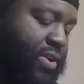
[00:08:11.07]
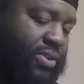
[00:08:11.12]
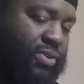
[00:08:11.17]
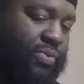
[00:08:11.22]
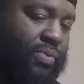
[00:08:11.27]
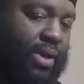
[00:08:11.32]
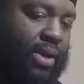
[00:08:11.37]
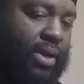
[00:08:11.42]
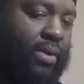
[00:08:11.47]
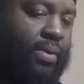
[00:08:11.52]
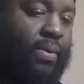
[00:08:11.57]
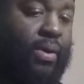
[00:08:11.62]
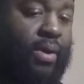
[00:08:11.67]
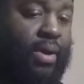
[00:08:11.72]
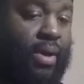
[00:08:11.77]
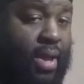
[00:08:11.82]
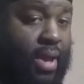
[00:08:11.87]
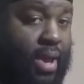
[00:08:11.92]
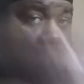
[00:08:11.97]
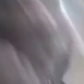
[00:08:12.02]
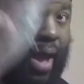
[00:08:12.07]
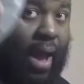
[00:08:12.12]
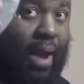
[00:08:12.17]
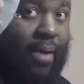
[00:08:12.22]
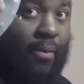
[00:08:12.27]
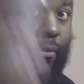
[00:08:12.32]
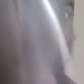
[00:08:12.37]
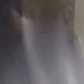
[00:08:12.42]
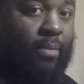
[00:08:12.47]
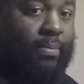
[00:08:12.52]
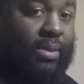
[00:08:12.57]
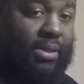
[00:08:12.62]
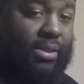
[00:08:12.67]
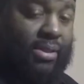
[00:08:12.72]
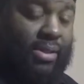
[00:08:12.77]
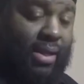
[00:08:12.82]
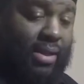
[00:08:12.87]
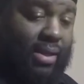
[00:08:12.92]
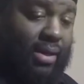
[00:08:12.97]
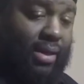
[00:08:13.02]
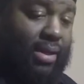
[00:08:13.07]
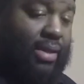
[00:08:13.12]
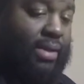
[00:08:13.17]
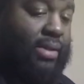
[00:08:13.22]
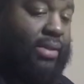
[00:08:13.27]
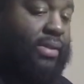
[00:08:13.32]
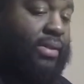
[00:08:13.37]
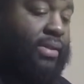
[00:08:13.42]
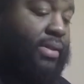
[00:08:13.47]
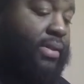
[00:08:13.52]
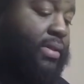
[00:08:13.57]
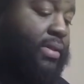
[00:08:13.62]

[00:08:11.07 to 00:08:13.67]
as well. I will be selling these,